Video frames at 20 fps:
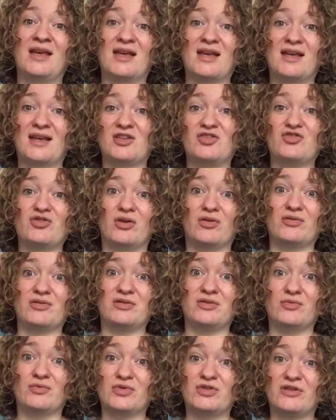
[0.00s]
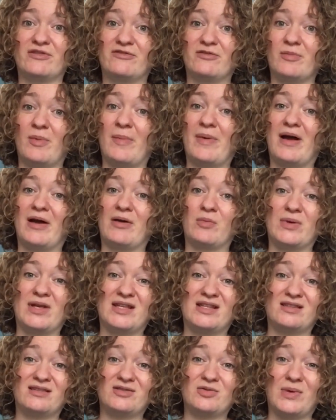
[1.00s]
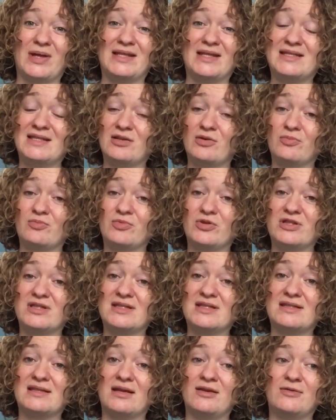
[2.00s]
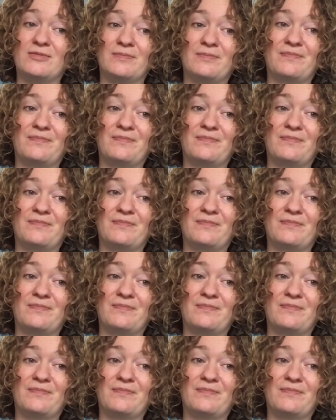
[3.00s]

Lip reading: control the nausea from about week 20 onwards, so